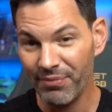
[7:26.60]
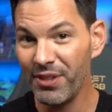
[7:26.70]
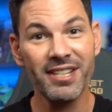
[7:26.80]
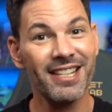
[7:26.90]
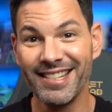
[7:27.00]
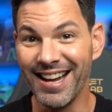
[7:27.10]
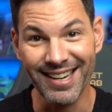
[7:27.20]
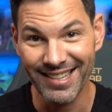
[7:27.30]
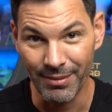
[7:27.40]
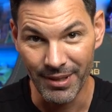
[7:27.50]
this is
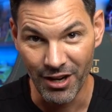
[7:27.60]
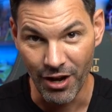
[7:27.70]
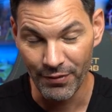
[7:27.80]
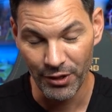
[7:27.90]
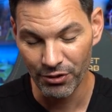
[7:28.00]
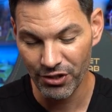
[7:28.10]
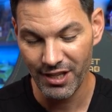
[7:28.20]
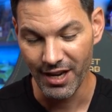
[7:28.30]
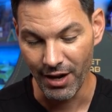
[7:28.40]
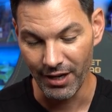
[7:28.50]
not coming off, and you'll
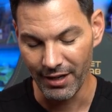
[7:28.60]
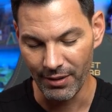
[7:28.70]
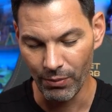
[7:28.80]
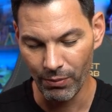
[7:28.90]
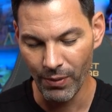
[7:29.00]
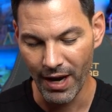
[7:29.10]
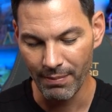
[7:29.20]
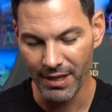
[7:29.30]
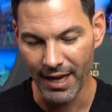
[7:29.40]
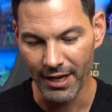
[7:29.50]
see how and why I
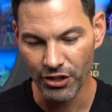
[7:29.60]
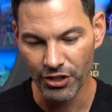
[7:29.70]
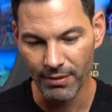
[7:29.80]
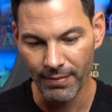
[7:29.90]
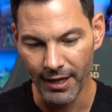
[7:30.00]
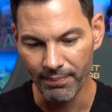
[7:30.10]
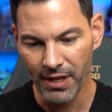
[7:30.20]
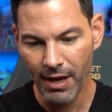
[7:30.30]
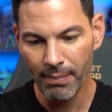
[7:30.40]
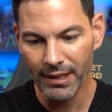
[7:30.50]
mean that in just a
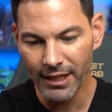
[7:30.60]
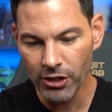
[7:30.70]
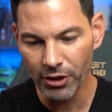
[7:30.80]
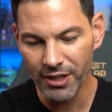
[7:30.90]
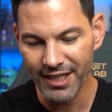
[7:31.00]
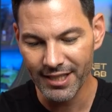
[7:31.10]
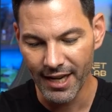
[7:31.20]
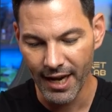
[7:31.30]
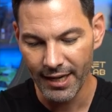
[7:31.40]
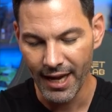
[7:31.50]
minute. But let's look at the
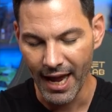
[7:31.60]
design